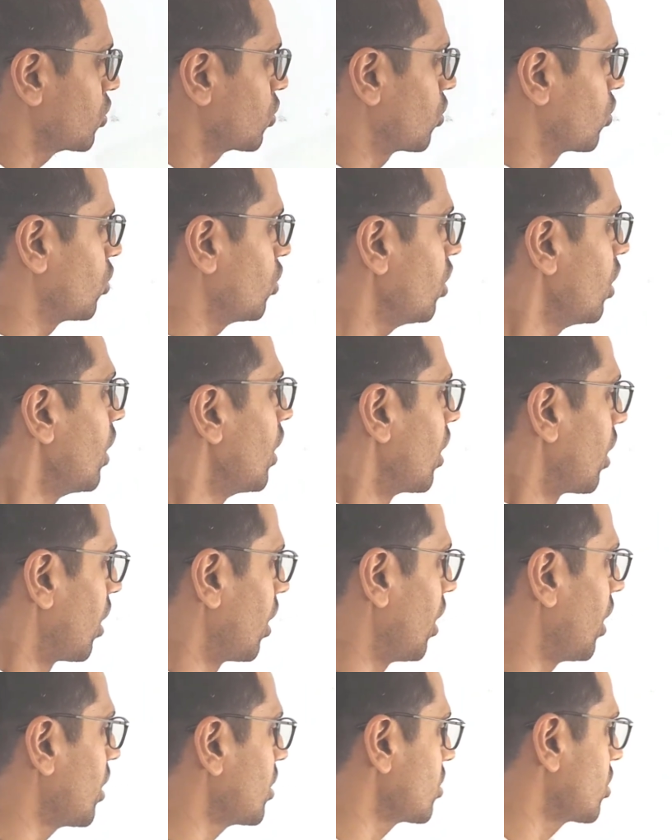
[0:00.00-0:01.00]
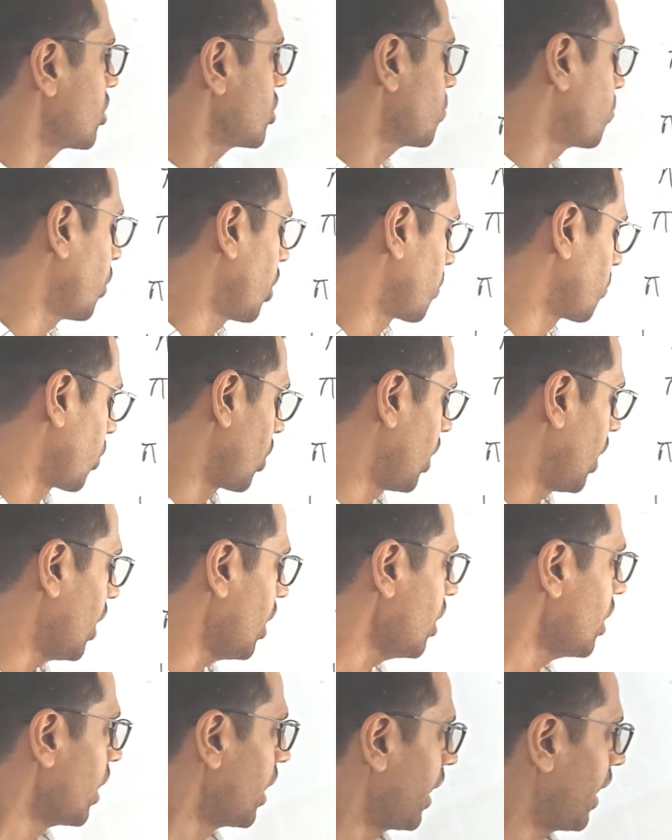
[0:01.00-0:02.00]
to learn this
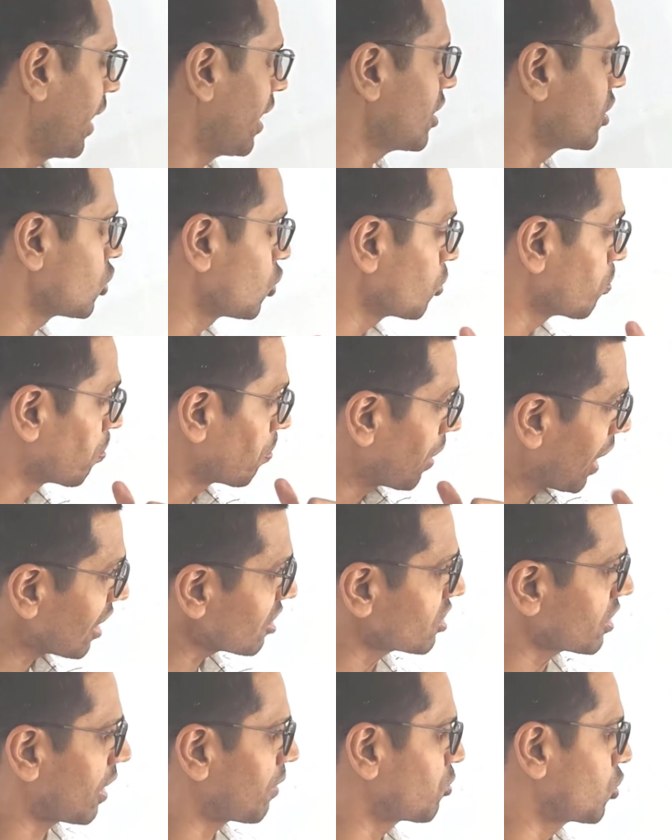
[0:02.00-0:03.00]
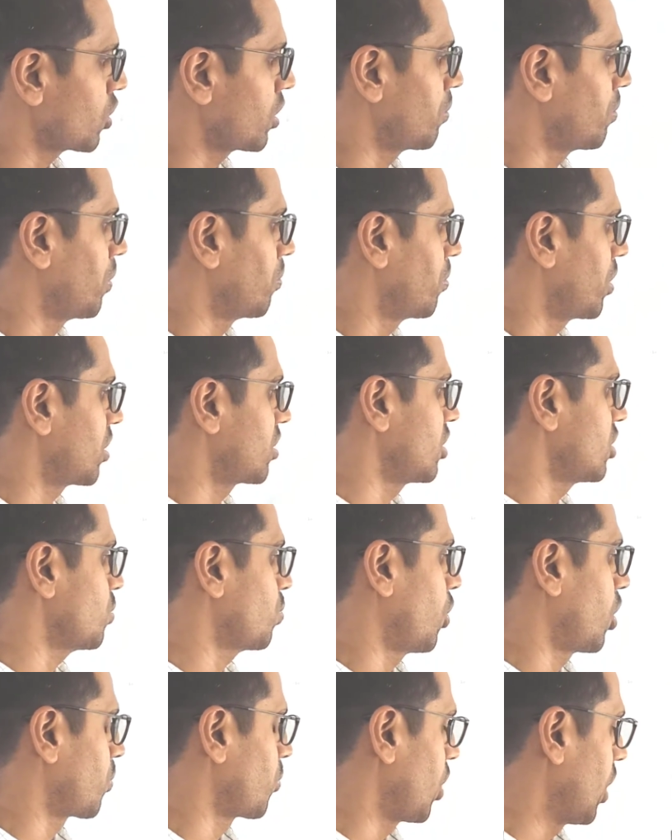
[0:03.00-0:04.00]
formula, and you must have to remember this
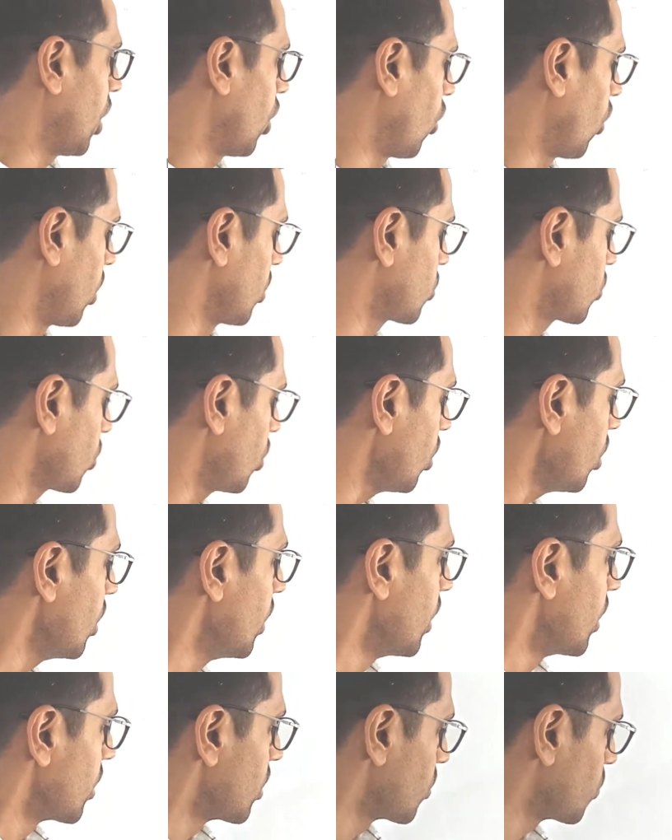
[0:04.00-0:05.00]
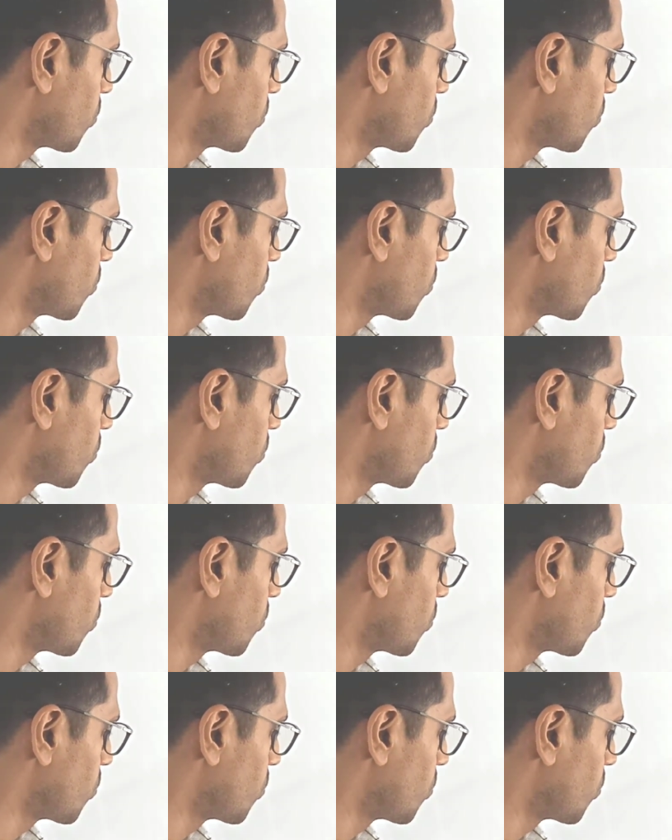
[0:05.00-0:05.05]
formula also.